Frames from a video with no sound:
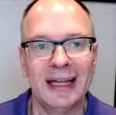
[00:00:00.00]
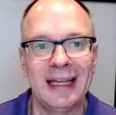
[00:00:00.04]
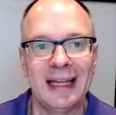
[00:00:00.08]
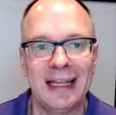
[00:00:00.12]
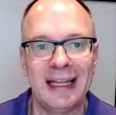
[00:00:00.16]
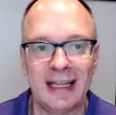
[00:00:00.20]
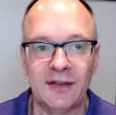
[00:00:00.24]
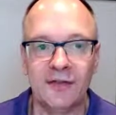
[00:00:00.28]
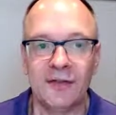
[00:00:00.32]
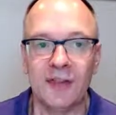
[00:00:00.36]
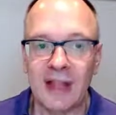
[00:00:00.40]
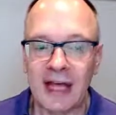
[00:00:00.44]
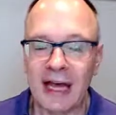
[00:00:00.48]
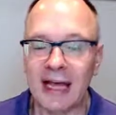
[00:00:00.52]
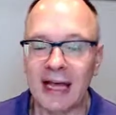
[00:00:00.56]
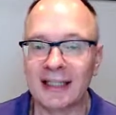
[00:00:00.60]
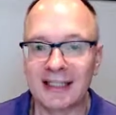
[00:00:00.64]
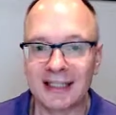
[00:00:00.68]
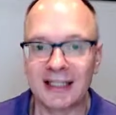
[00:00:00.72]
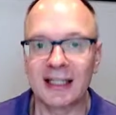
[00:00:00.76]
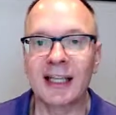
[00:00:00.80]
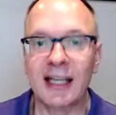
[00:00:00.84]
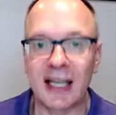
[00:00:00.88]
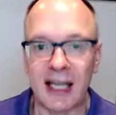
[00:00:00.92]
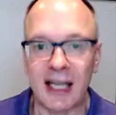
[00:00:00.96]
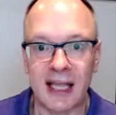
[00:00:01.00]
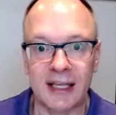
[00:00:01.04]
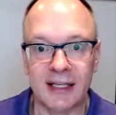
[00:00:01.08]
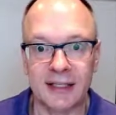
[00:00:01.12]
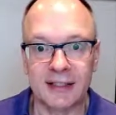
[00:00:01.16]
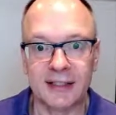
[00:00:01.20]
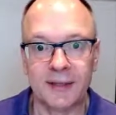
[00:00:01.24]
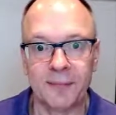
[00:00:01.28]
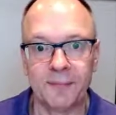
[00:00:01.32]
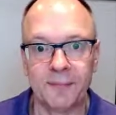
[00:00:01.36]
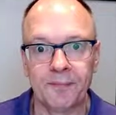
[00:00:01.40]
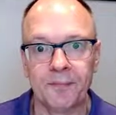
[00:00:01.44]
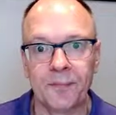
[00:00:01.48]
If that's the
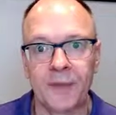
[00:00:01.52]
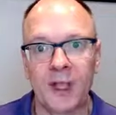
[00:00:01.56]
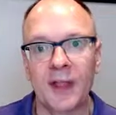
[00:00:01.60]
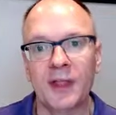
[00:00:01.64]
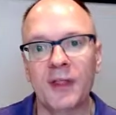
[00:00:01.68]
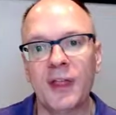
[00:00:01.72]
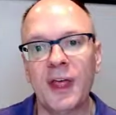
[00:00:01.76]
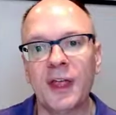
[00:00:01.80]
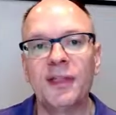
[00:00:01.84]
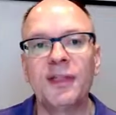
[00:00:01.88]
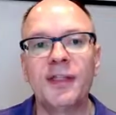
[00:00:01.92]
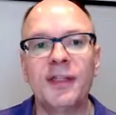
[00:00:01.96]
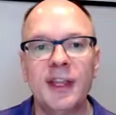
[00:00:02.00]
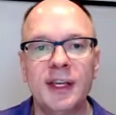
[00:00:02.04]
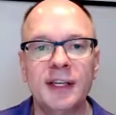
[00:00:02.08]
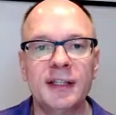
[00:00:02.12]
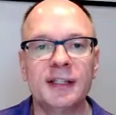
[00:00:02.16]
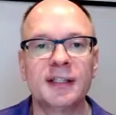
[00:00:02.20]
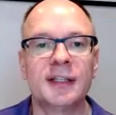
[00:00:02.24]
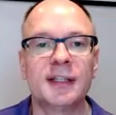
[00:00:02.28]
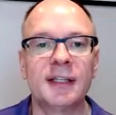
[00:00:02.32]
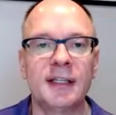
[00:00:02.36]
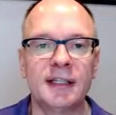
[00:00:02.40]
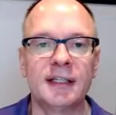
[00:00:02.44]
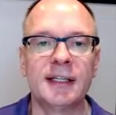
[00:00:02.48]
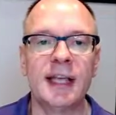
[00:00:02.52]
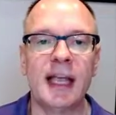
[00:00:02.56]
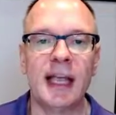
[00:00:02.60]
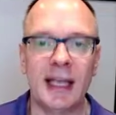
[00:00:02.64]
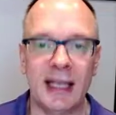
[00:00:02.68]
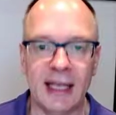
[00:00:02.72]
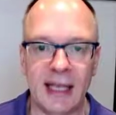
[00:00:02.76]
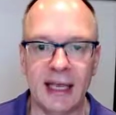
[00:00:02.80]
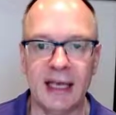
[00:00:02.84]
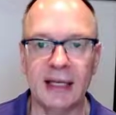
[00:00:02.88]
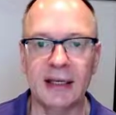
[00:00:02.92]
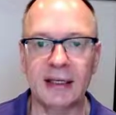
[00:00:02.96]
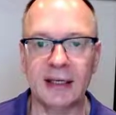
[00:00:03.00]
case, then this is a
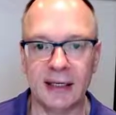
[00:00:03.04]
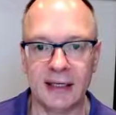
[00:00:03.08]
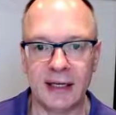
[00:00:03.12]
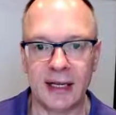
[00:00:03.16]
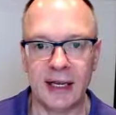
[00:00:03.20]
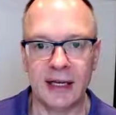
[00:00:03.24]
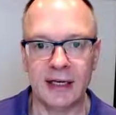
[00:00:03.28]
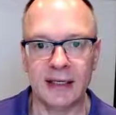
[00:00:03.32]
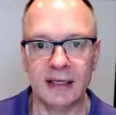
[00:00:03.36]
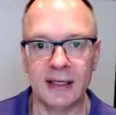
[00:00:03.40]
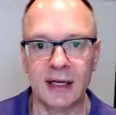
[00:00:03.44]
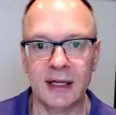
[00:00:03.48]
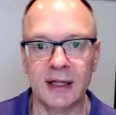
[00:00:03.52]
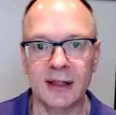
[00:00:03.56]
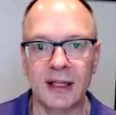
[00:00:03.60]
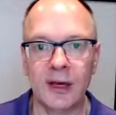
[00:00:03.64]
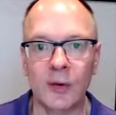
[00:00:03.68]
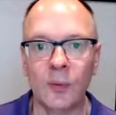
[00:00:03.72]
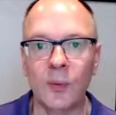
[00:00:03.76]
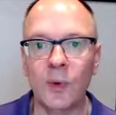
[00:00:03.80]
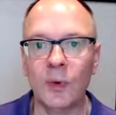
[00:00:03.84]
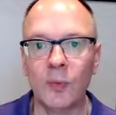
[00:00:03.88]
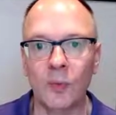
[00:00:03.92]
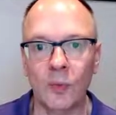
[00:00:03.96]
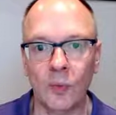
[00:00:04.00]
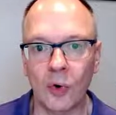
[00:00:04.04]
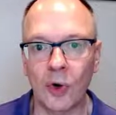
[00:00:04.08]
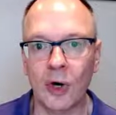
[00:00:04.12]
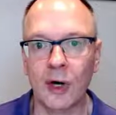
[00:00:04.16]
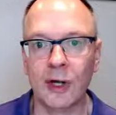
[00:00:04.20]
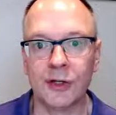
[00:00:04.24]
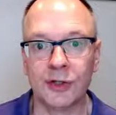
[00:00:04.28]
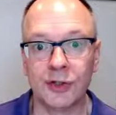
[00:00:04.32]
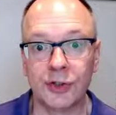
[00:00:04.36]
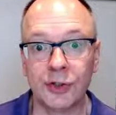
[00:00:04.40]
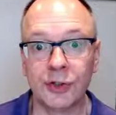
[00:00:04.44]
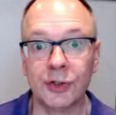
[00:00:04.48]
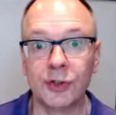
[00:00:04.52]
candidate that we
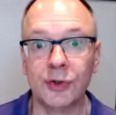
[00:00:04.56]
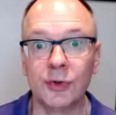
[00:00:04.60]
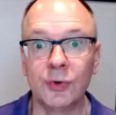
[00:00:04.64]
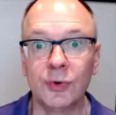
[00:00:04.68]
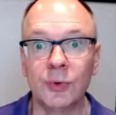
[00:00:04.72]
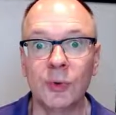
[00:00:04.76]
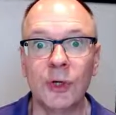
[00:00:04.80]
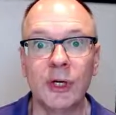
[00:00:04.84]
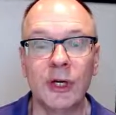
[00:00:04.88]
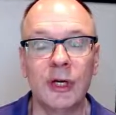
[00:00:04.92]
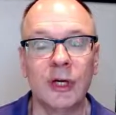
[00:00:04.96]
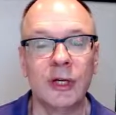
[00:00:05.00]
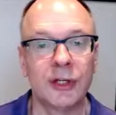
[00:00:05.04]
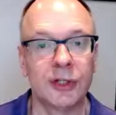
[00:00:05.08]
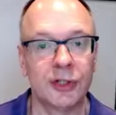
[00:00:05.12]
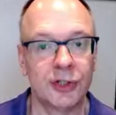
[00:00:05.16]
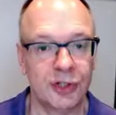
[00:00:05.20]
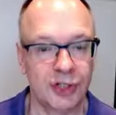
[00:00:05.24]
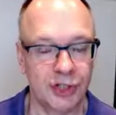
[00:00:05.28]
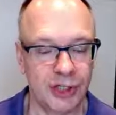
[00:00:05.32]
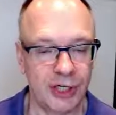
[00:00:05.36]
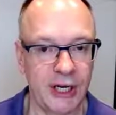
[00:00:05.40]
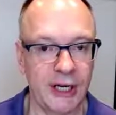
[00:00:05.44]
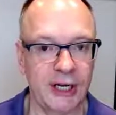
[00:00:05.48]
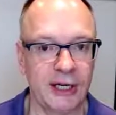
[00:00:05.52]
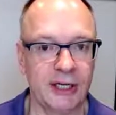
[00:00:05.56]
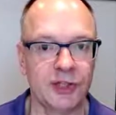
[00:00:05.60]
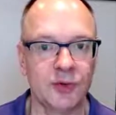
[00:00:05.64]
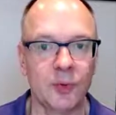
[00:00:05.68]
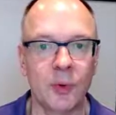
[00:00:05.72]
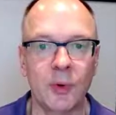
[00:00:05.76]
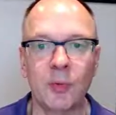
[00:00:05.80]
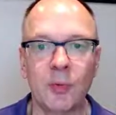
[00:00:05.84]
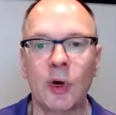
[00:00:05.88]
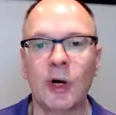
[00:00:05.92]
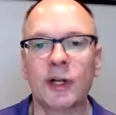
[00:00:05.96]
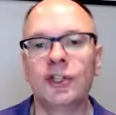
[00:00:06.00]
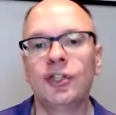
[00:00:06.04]
want to change. We
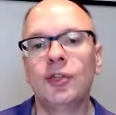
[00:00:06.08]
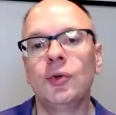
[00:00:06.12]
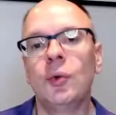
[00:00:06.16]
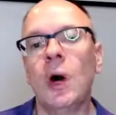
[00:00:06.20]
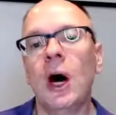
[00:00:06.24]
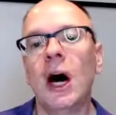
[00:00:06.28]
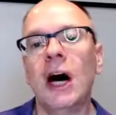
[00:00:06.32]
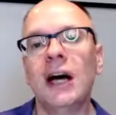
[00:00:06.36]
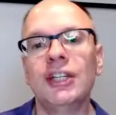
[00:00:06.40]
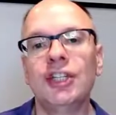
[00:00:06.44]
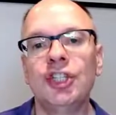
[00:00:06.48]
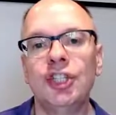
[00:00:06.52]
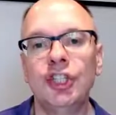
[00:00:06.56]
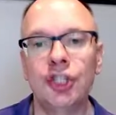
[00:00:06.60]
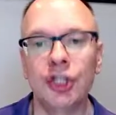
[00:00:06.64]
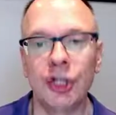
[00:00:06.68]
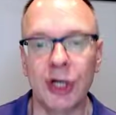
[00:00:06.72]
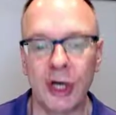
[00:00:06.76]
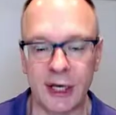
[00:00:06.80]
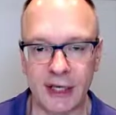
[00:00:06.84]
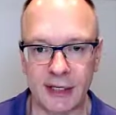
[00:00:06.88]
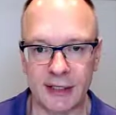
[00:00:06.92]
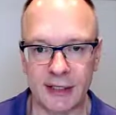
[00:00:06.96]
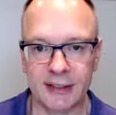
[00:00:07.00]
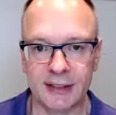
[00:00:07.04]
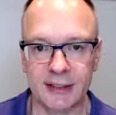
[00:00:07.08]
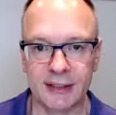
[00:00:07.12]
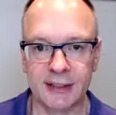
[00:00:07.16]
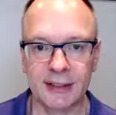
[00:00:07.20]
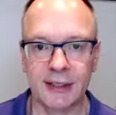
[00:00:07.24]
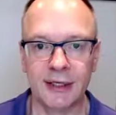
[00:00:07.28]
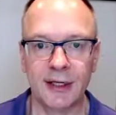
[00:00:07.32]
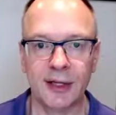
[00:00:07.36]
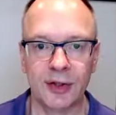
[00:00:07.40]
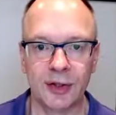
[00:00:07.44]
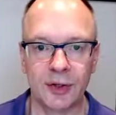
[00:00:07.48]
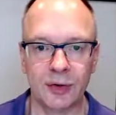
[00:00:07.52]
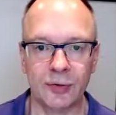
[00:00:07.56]
want to adjust
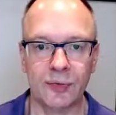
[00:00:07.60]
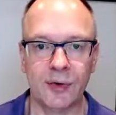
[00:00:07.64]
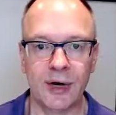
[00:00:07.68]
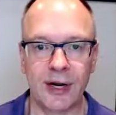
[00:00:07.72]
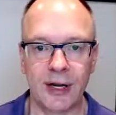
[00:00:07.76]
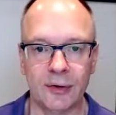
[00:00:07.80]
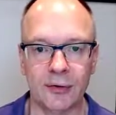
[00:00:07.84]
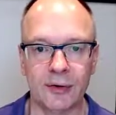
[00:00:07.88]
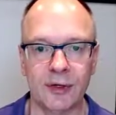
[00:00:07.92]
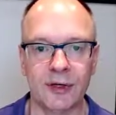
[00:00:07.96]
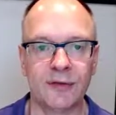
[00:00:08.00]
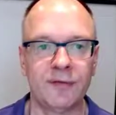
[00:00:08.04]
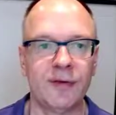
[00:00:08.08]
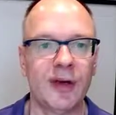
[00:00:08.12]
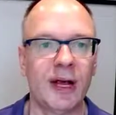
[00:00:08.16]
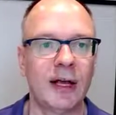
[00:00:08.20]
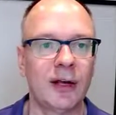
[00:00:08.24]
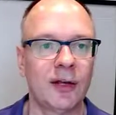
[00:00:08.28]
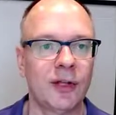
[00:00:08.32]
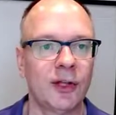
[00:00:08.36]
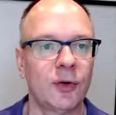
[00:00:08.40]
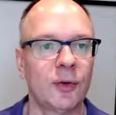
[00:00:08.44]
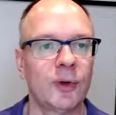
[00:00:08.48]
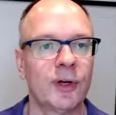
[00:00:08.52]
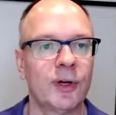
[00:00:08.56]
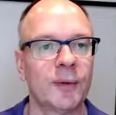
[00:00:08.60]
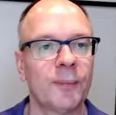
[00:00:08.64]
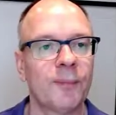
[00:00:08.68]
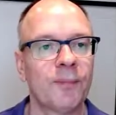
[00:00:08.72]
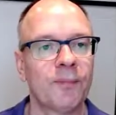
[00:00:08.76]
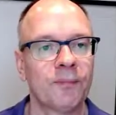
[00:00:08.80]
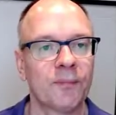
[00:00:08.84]
the rounded value here.